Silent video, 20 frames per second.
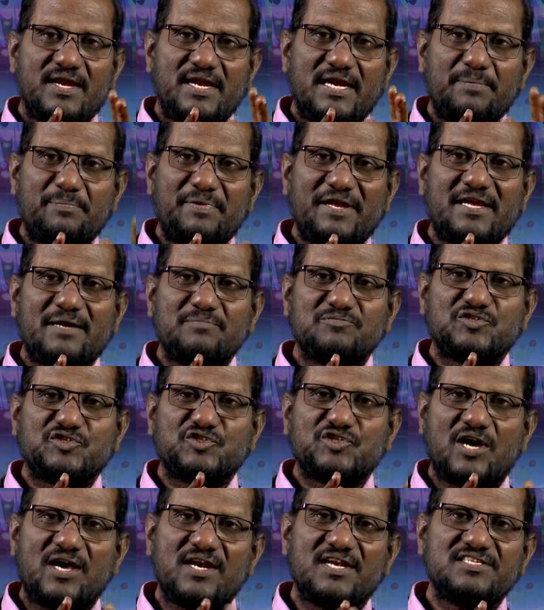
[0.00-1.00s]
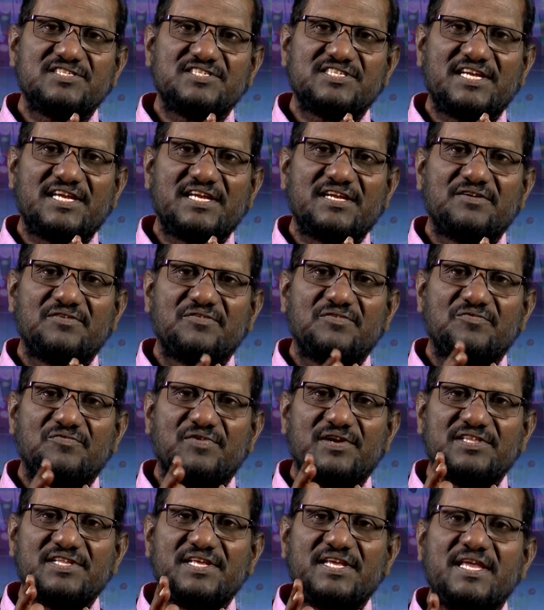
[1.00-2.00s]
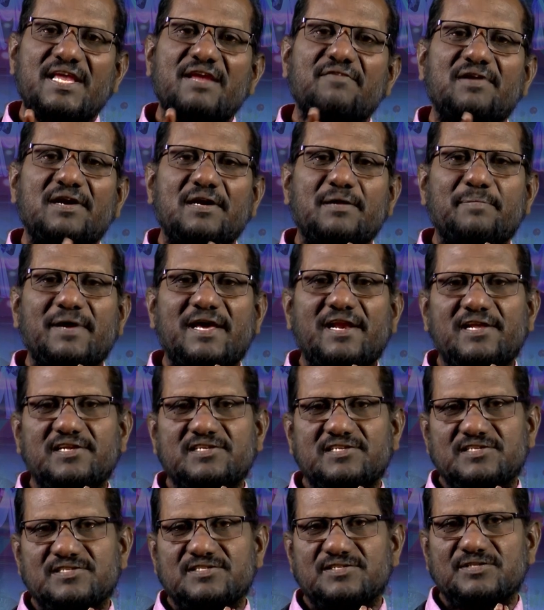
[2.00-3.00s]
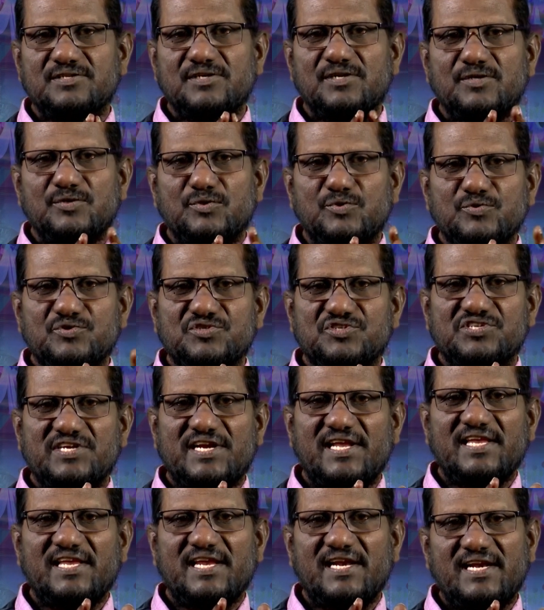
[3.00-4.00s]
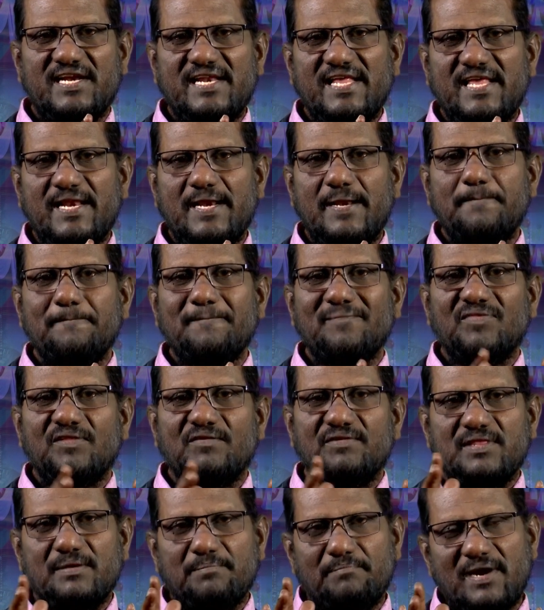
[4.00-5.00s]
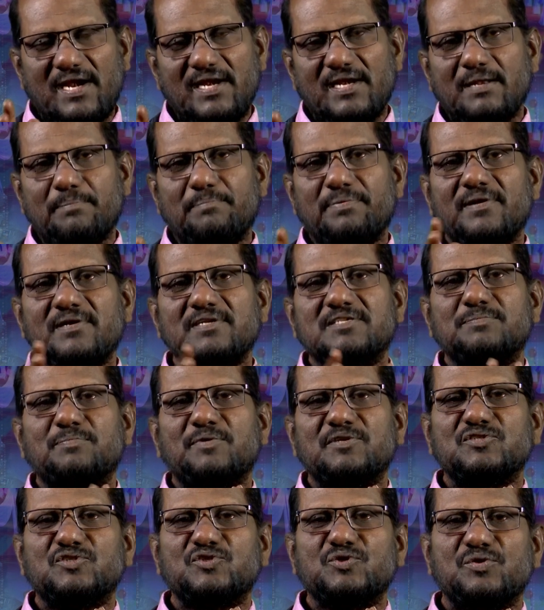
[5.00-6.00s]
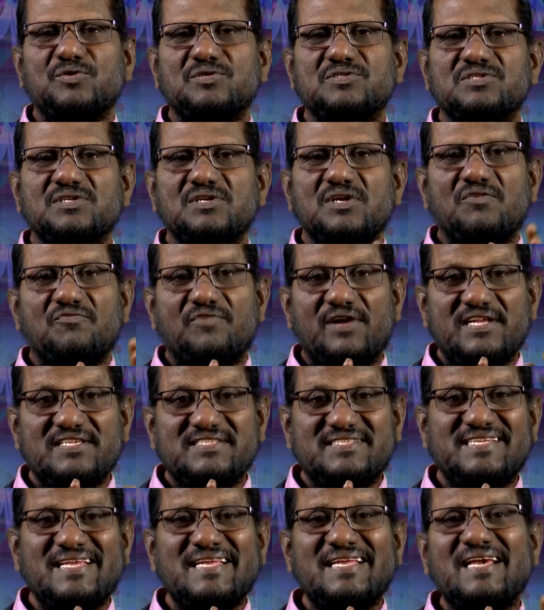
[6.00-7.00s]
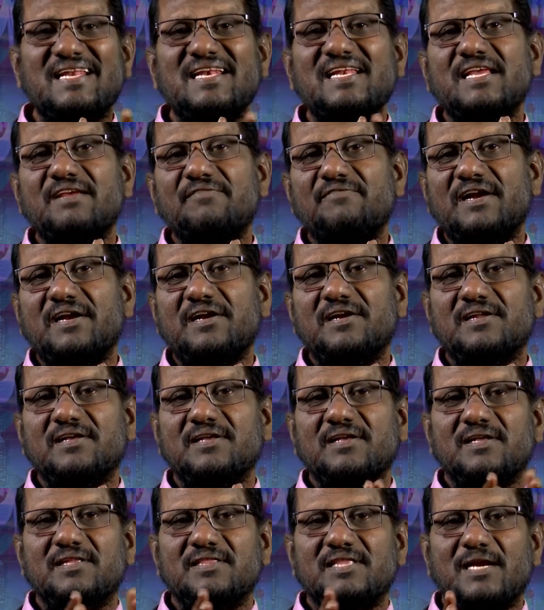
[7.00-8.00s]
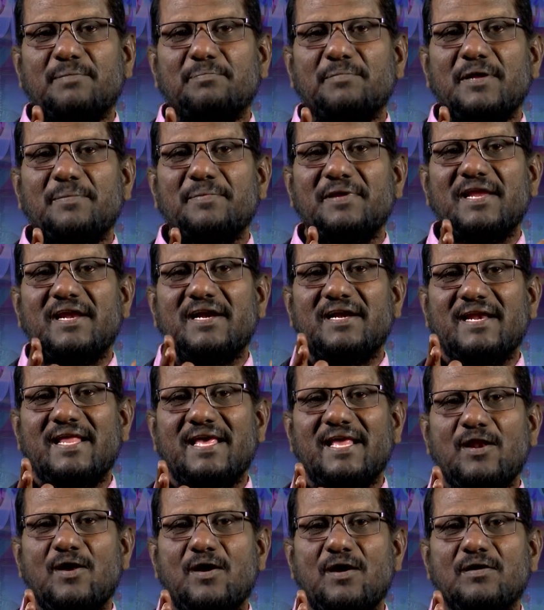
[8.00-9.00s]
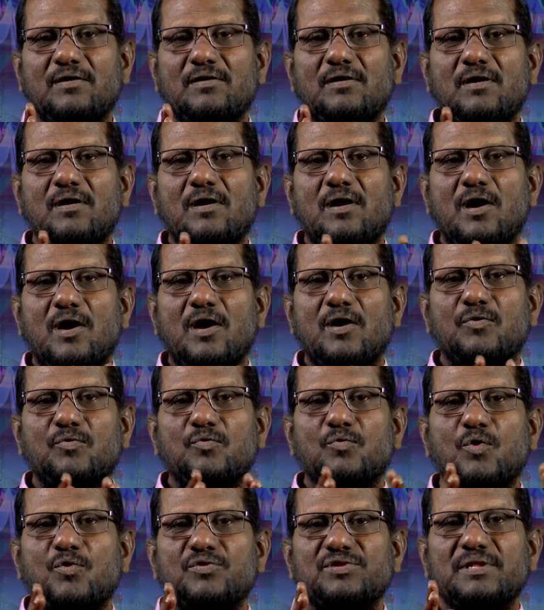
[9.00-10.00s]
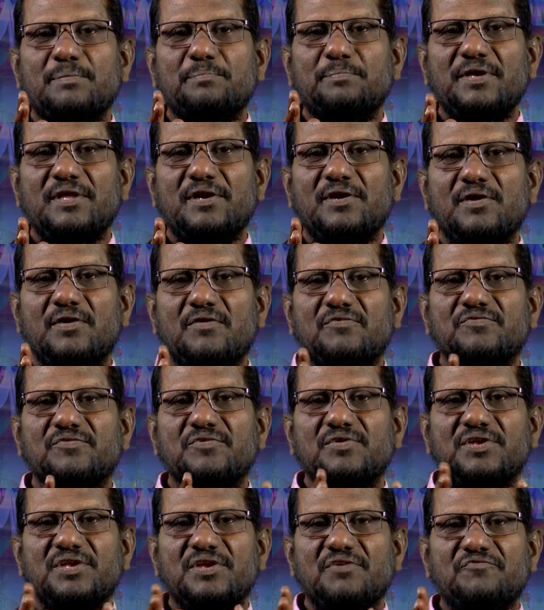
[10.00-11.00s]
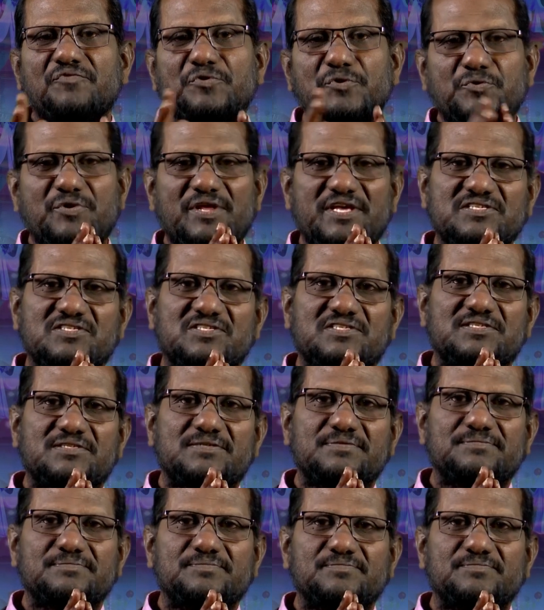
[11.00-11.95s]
It becomes challenging for the event managers to strike a deal with the multiple sponsors for a single event that may be a day long or over the period of a few days.